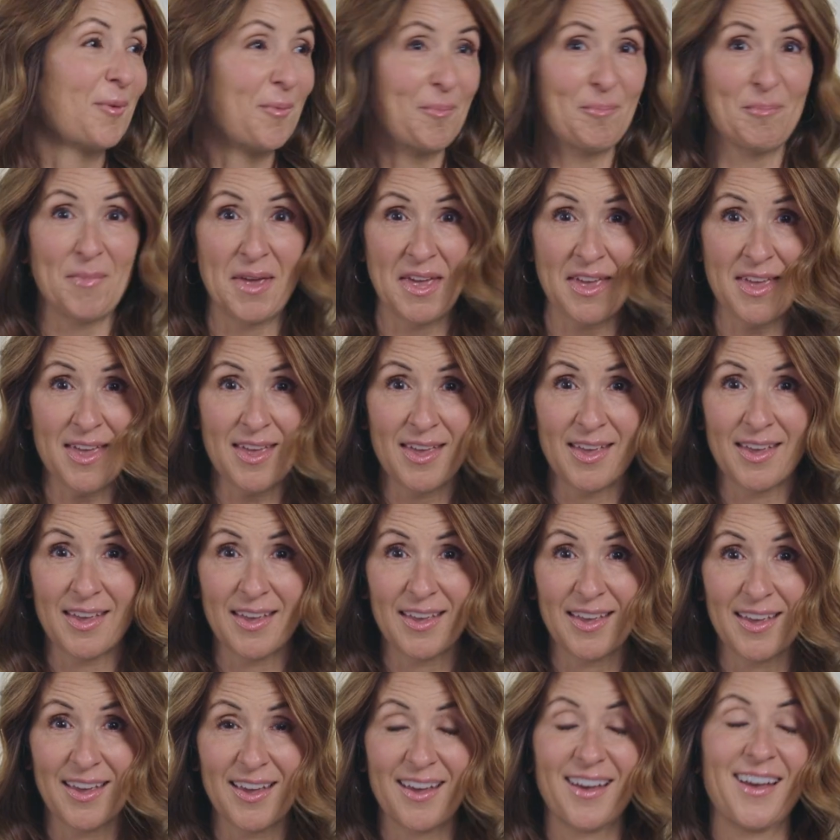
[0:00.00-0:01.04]
Me?
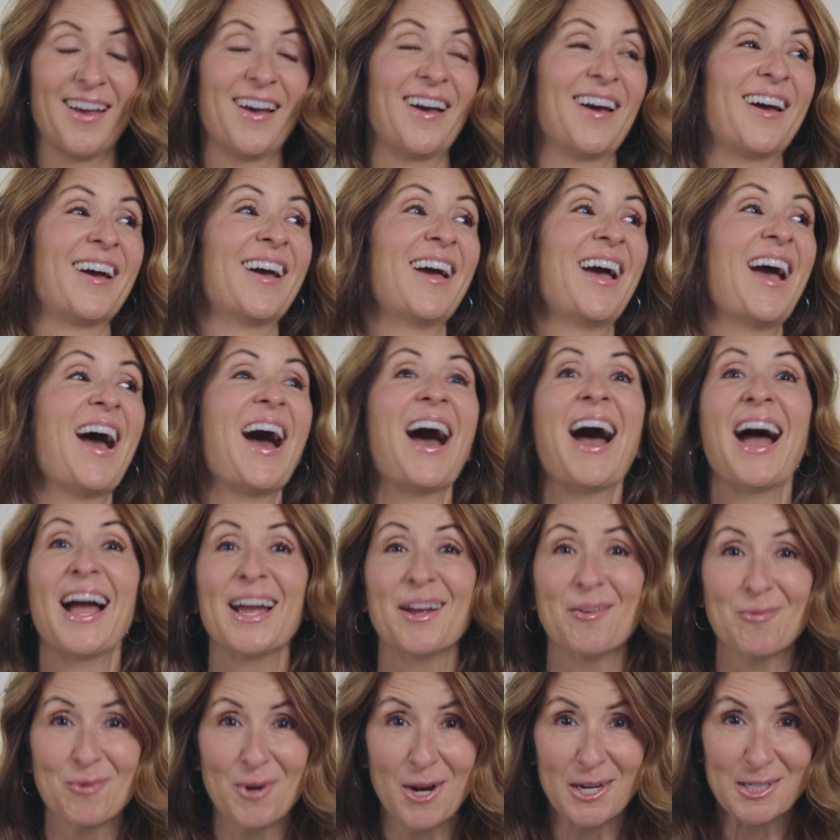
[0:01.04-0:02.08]

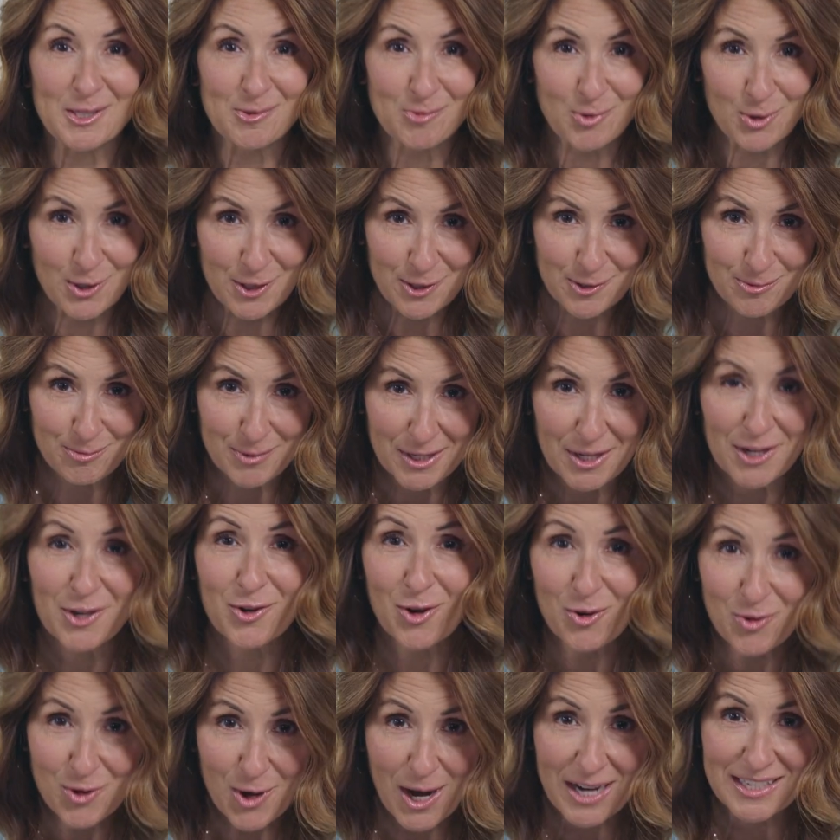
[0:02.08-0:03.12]
I am
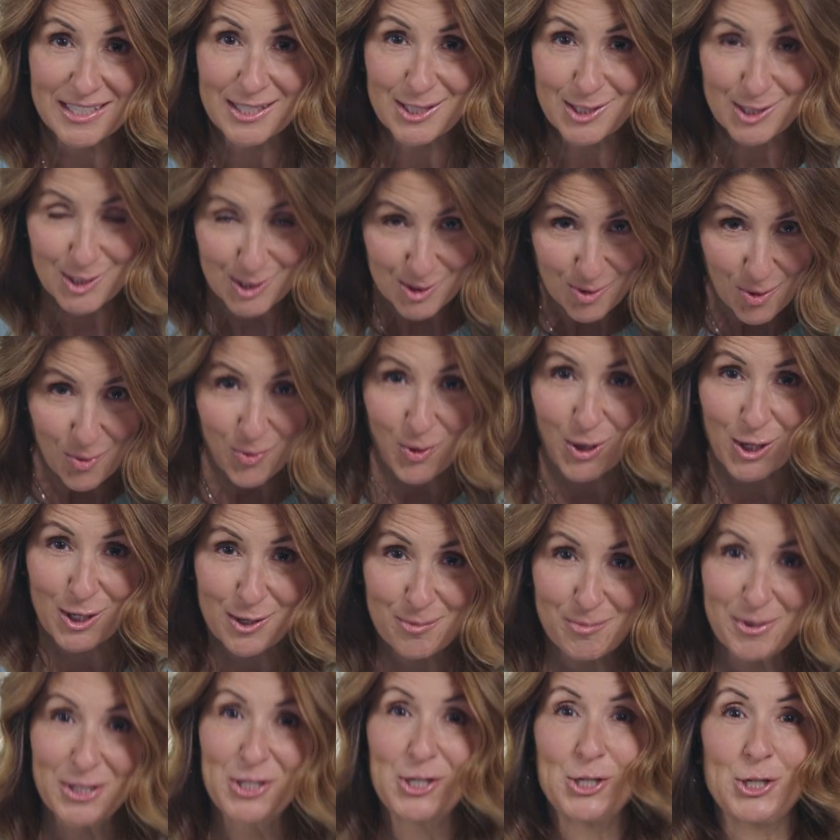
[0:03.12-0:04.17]
Christ's
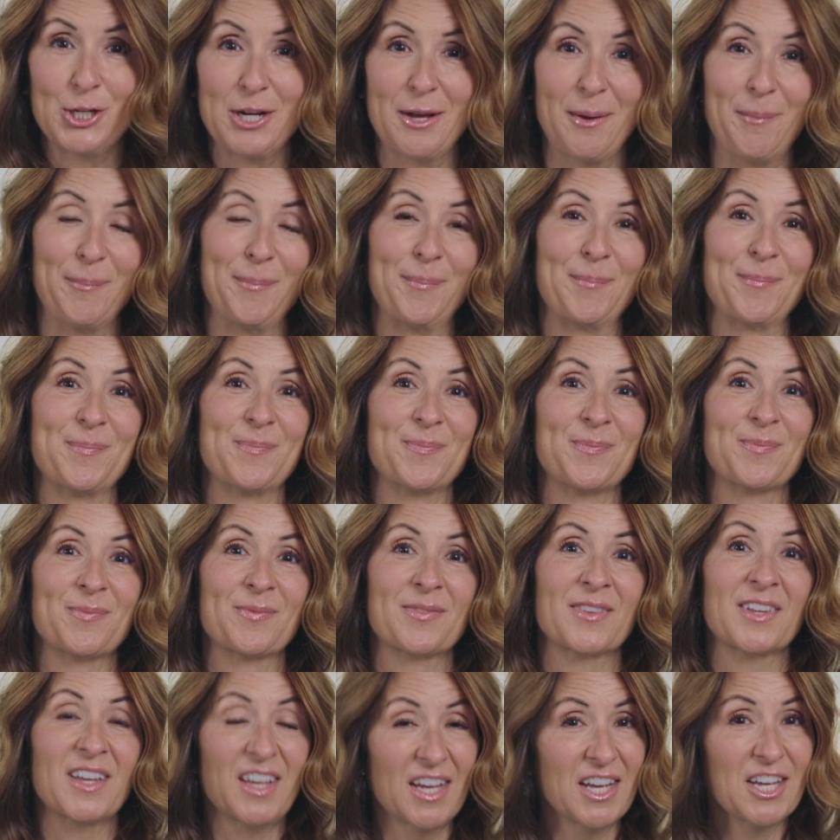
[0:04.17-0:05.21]
workmanship,
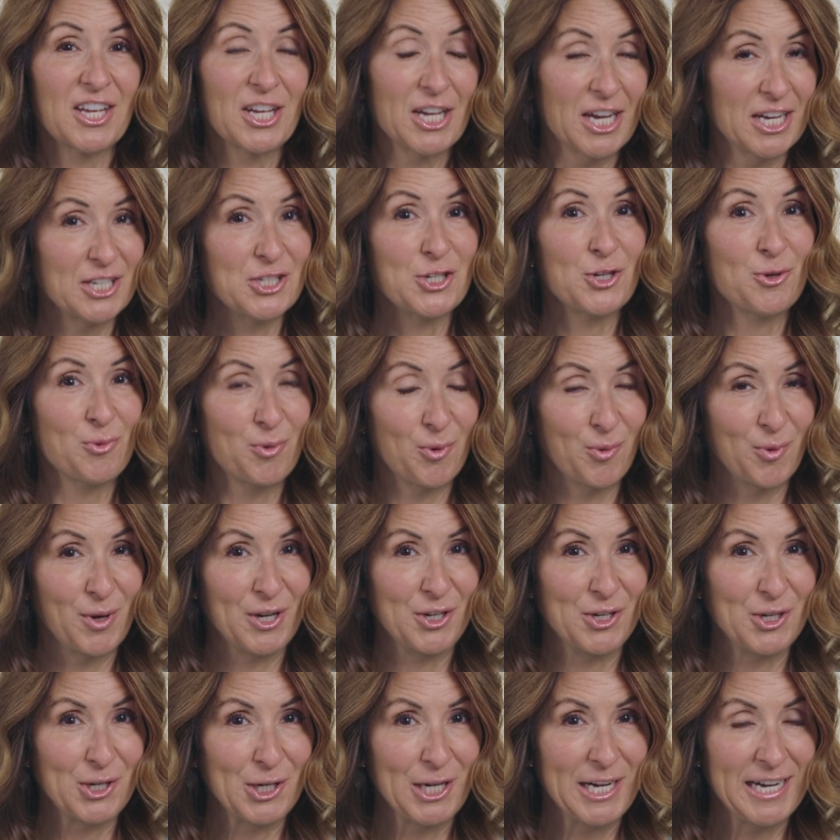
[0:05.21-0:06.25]
in case you were
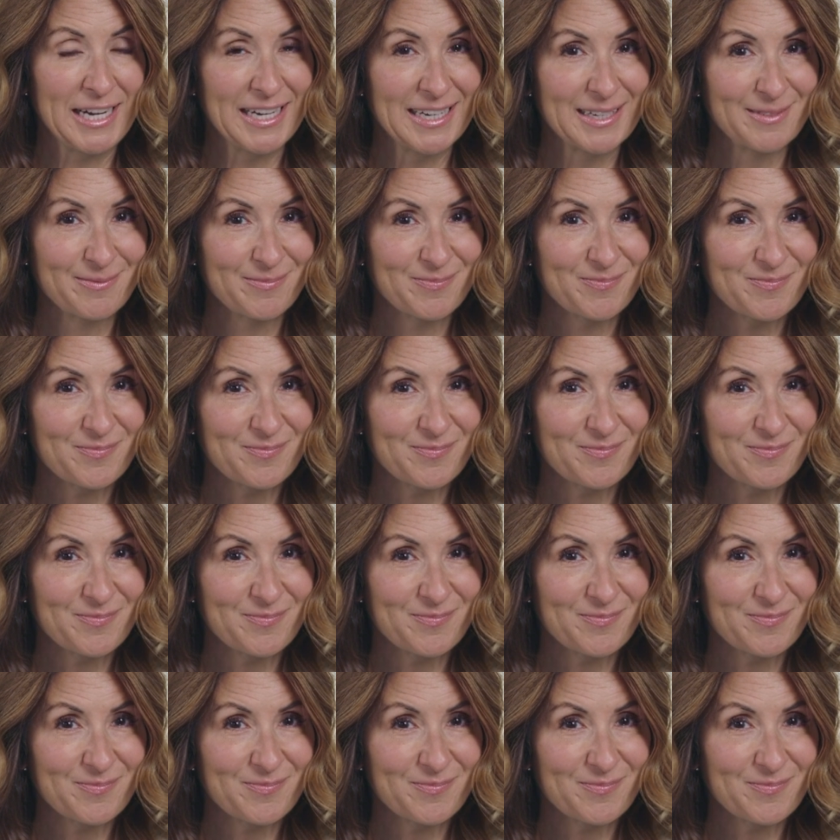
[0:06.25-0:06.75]
wondering.